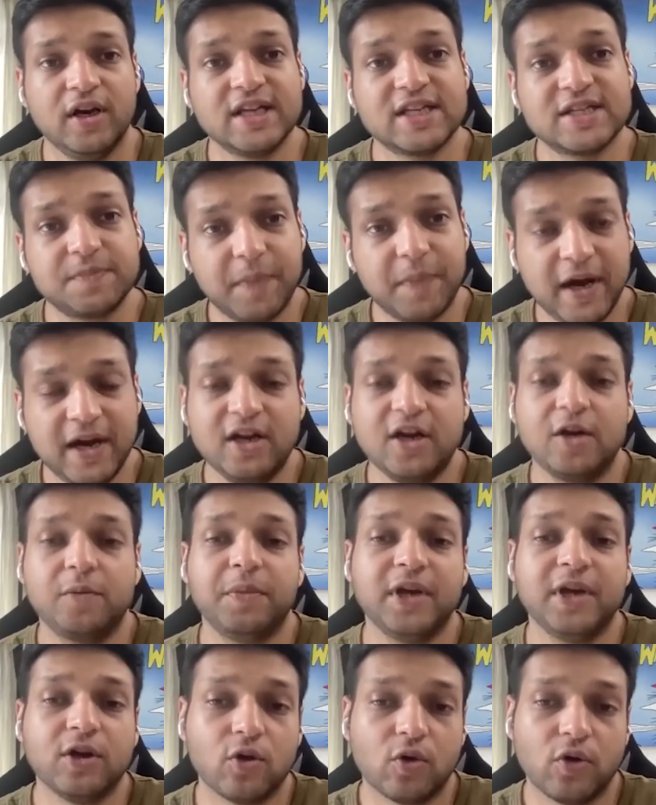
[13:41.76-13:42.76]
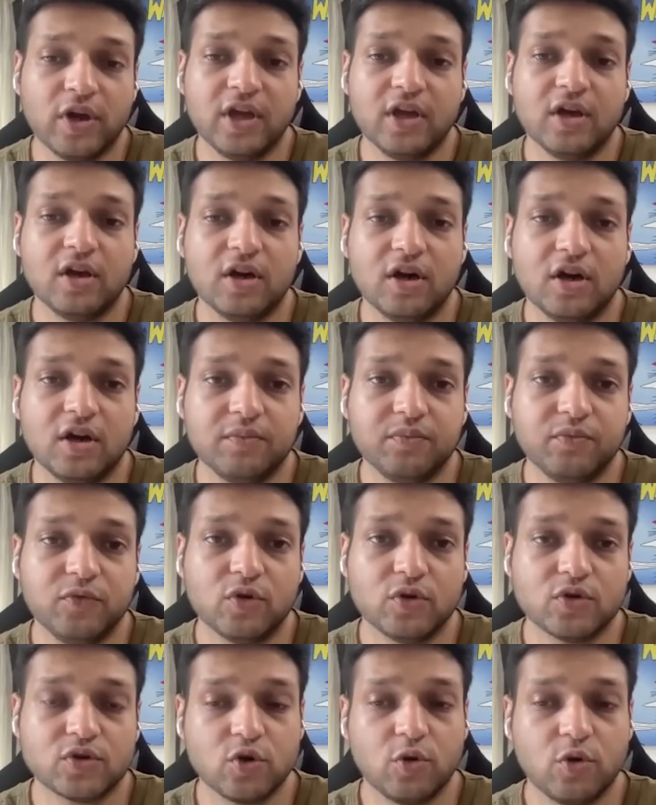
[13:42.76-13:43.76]
Despite it being growing
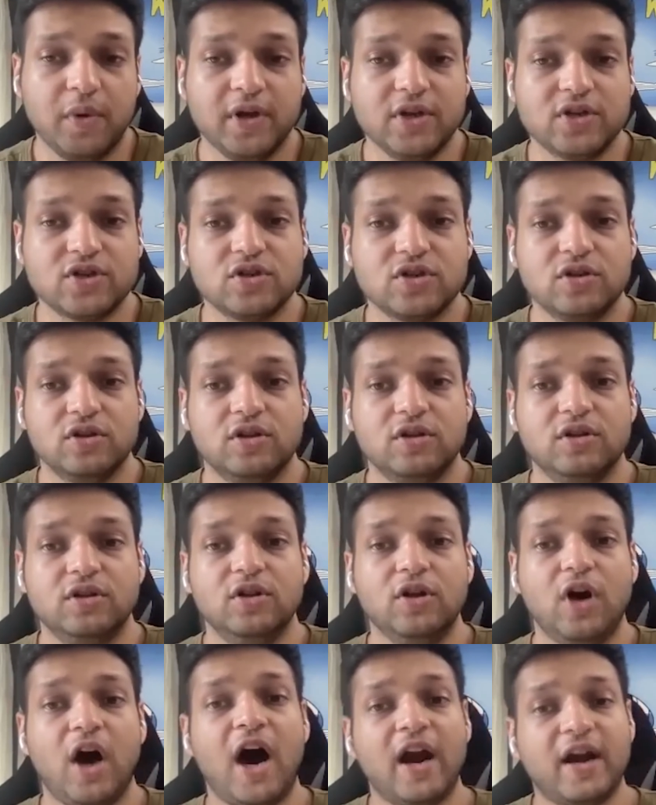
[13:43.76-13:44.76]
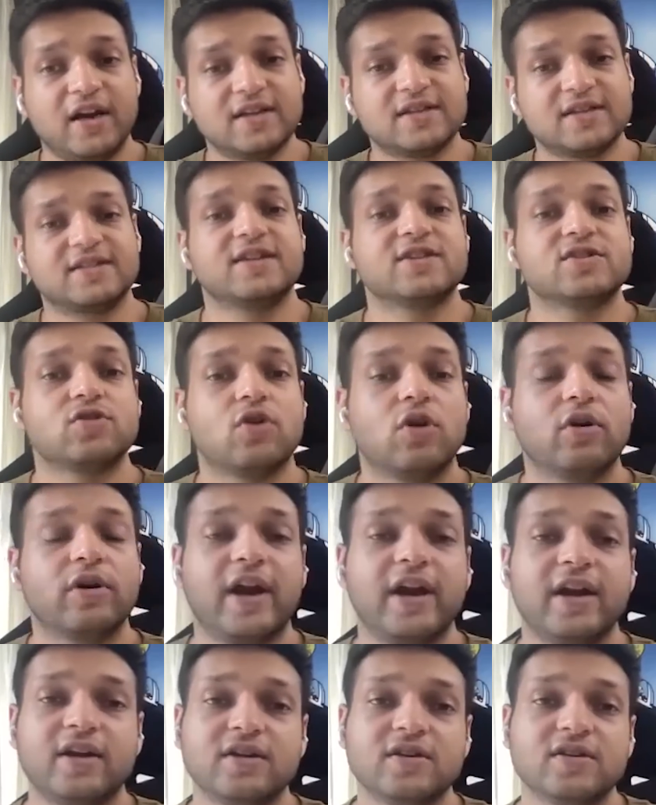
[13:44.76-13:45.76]
so much, artists and
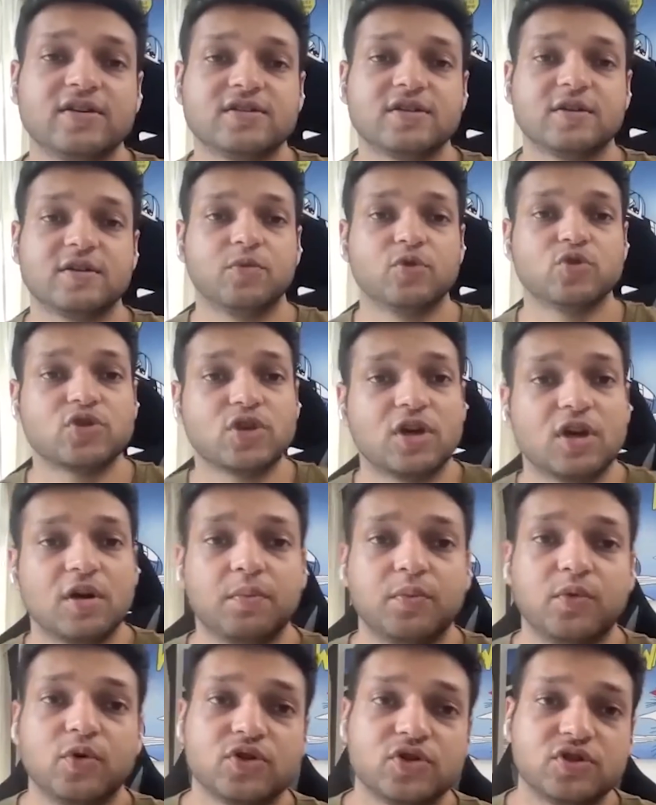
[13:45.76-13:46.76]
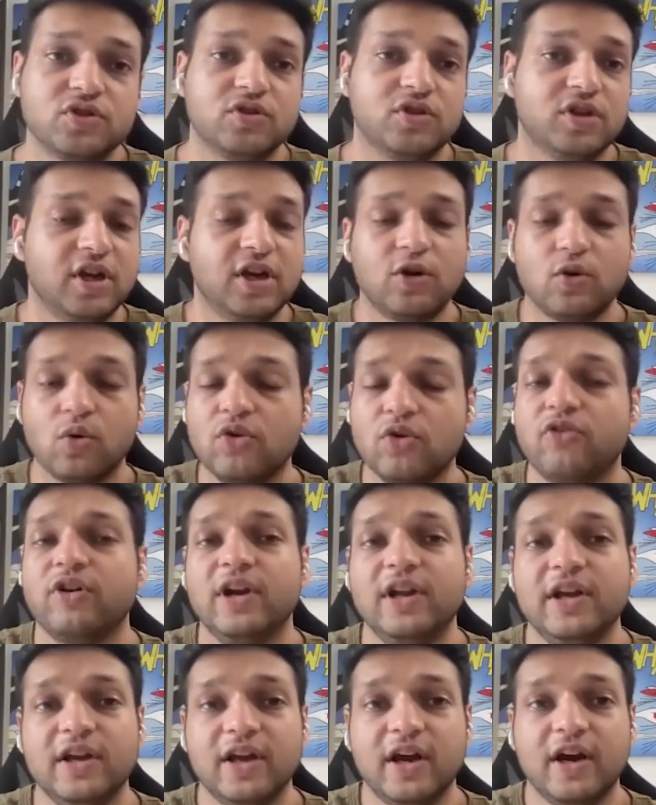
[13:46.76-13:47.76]
songwriters and music composers, they don't
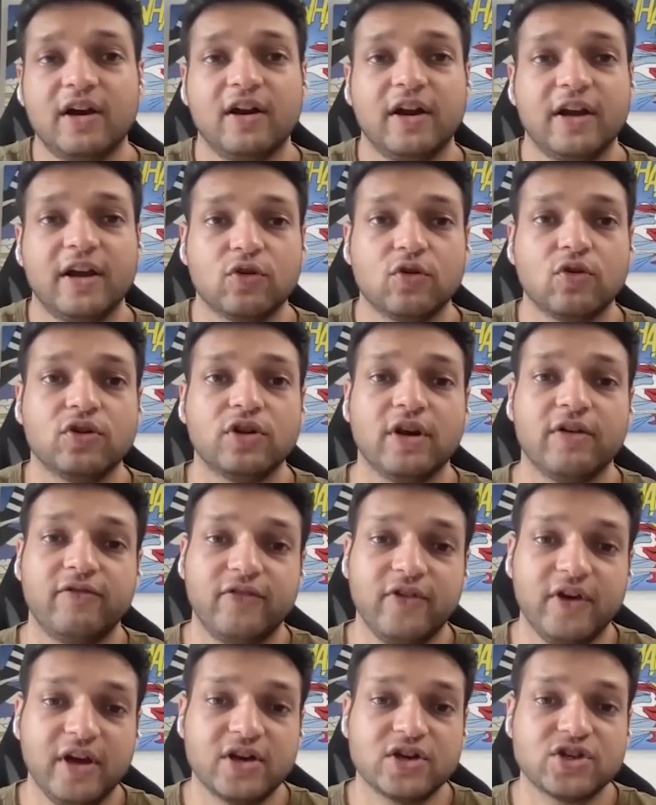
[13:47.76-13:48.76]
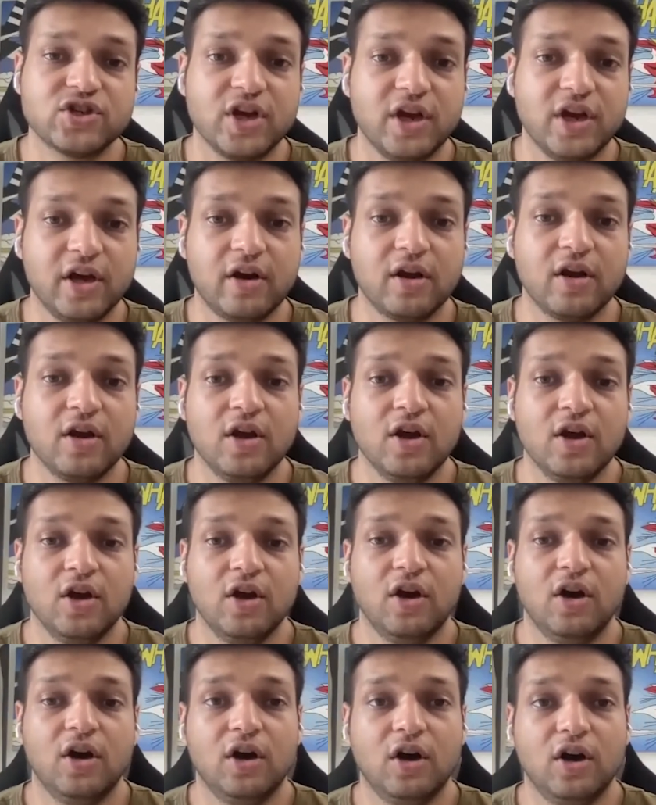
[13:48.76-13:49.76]
really get their fair share
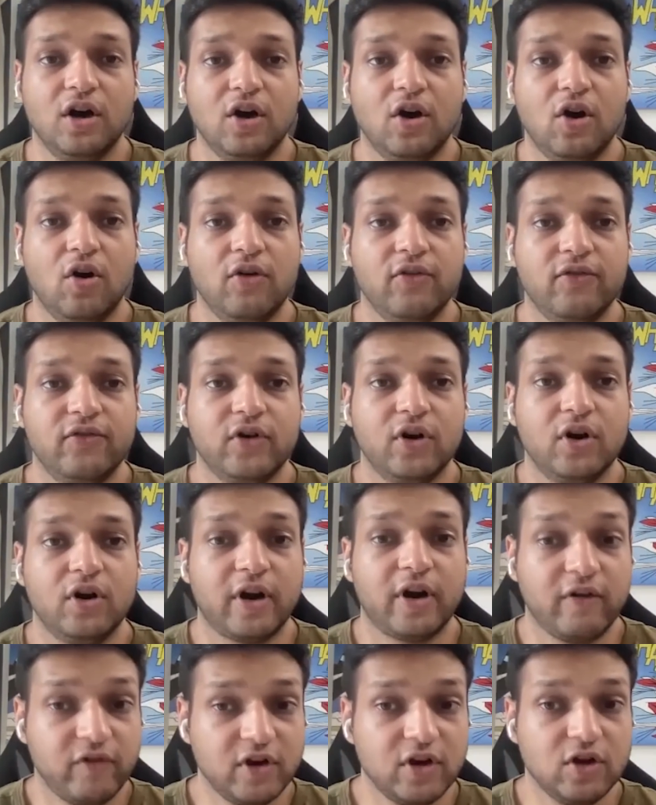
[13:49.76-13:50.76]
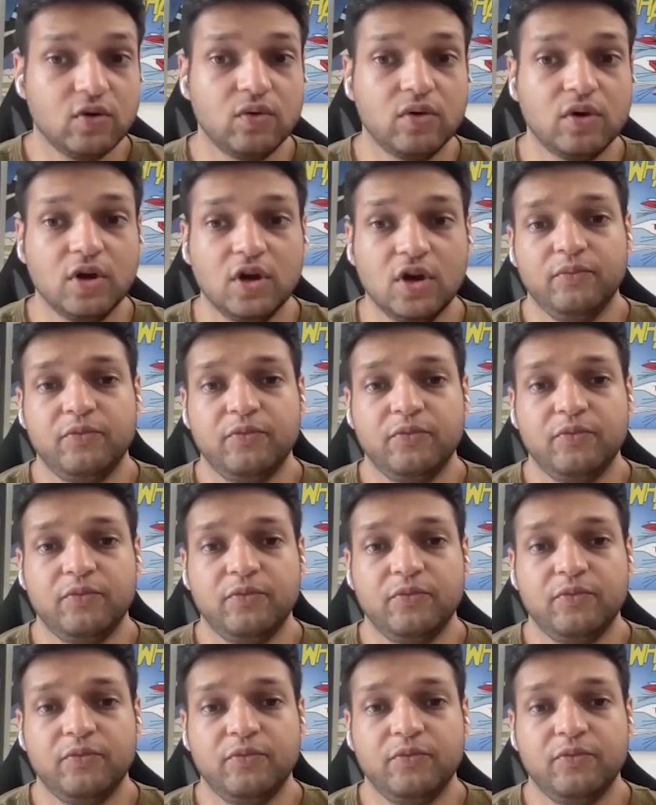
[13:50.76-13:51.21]
of revenue,